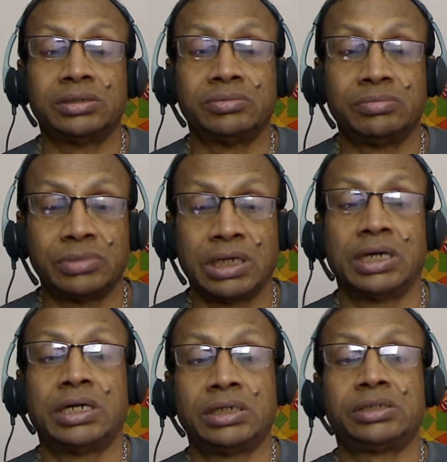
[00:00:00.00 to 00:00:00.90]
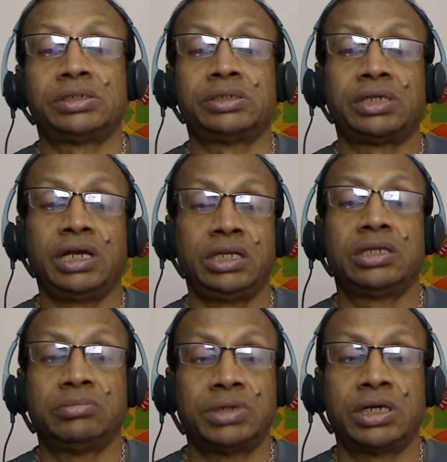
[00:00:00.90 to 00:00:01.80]
March and
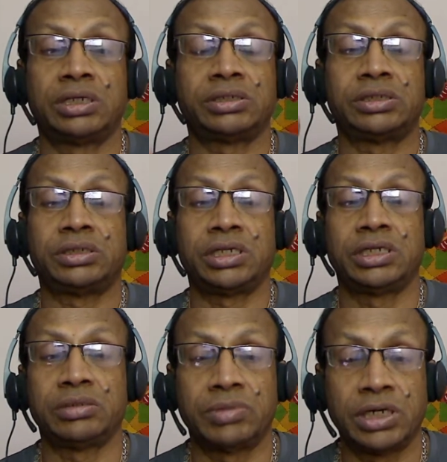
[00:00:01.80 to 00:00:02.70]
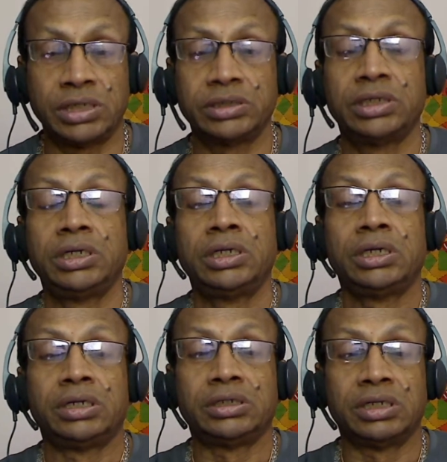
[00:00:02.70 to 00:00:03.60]
9th March and 10th March.
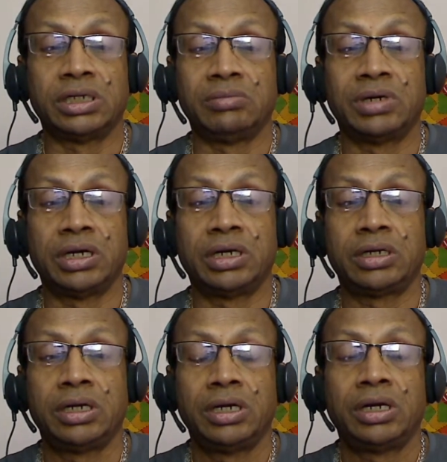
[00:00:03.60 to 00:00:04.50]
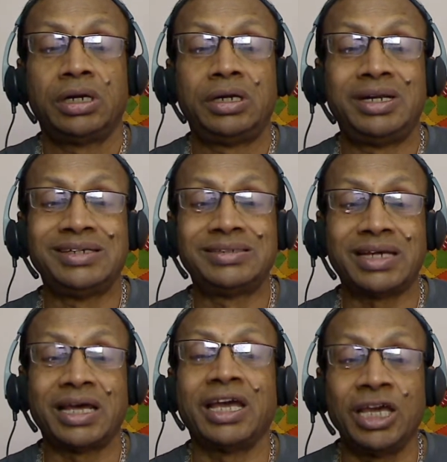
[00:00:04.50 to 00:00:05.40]
There is nothing but
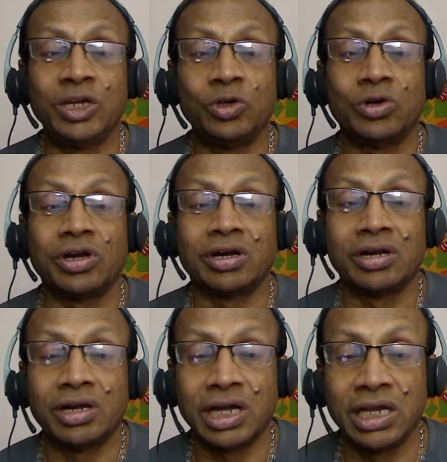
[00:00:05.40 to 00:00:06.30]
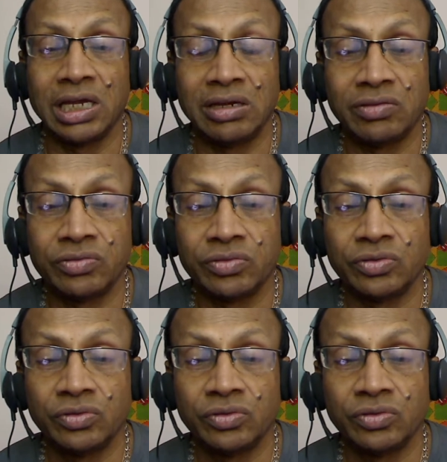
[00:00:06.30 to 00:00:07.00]
design your life